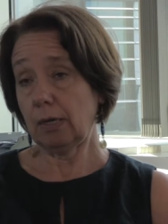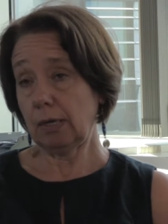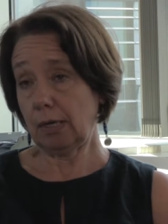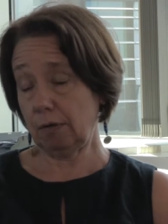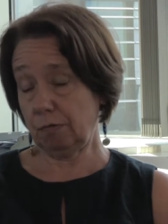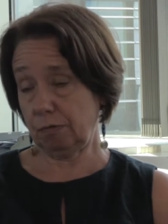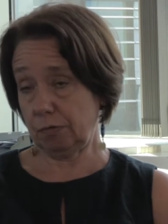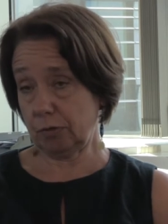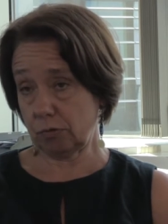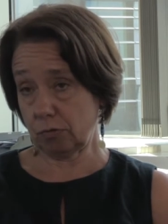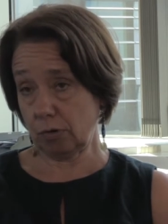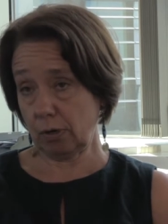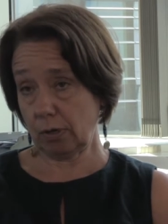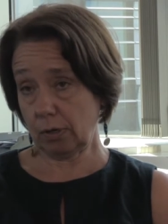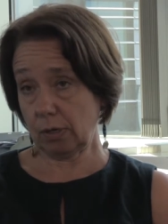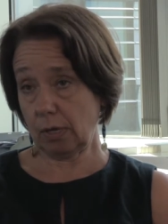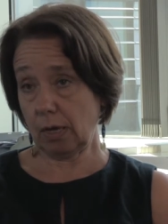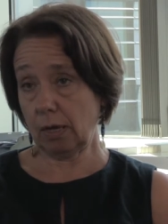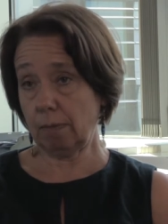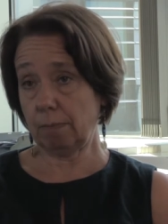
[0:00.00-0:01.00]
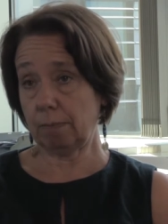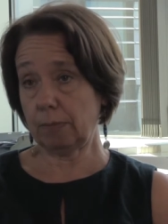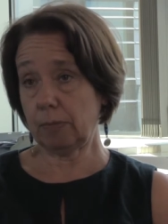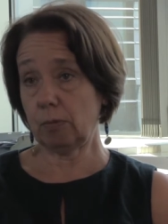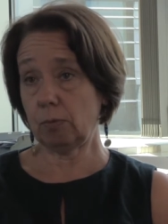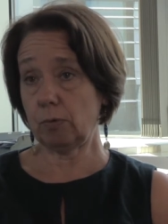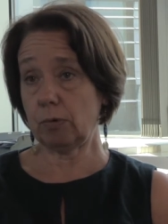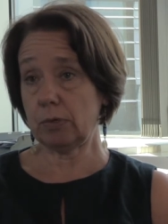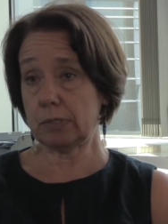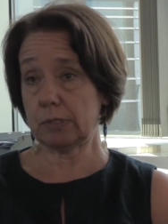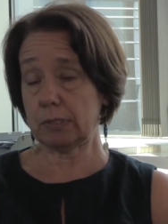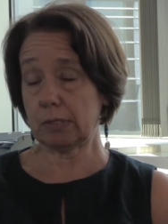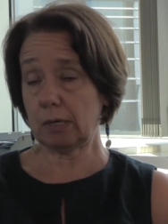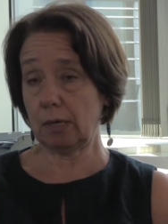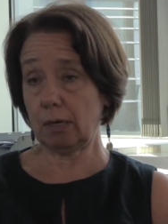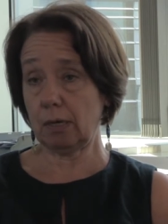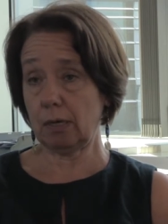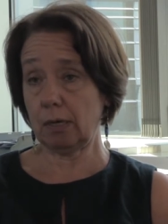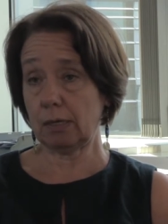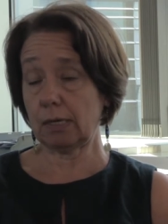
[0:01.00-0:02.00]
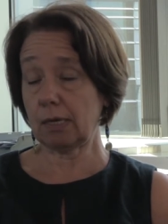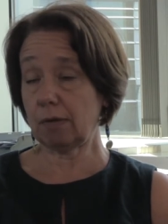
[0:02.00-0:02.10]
if the drug um, was uh,